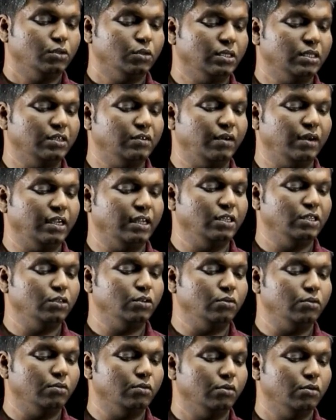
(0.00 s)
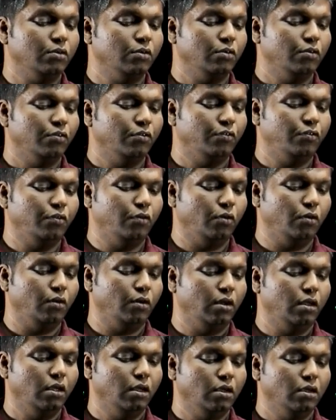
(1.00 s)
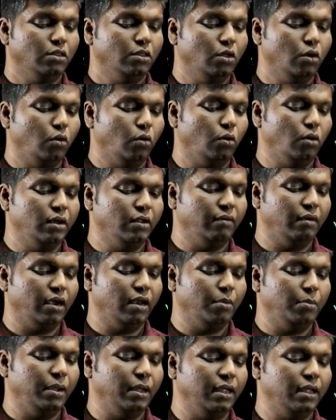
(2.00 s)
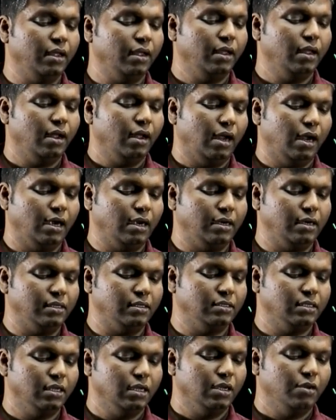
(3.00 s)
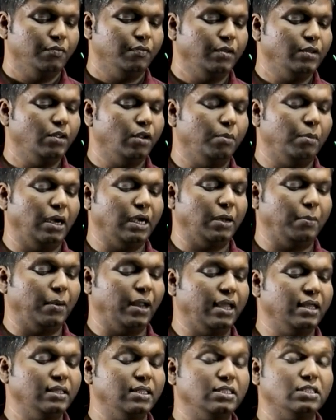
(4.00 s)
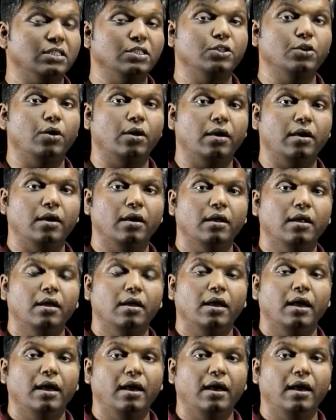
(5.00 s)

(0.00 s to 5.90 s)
21 into 4, the whole divided by 100. When you are multiplying this in your